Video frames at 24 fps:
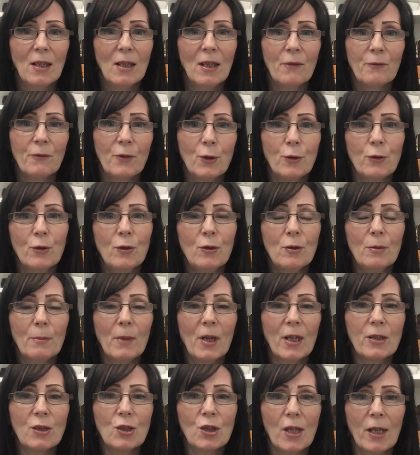If you're new to
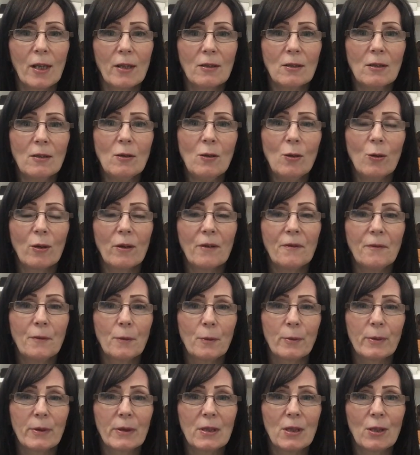my channel or if you're
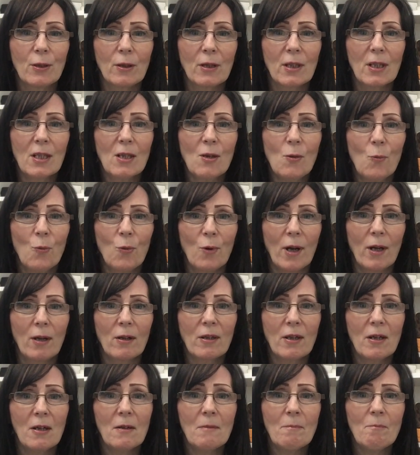returning,
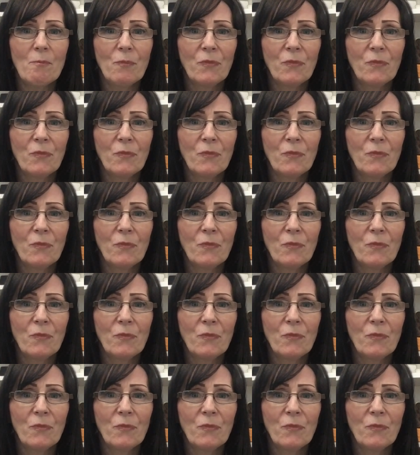welcome.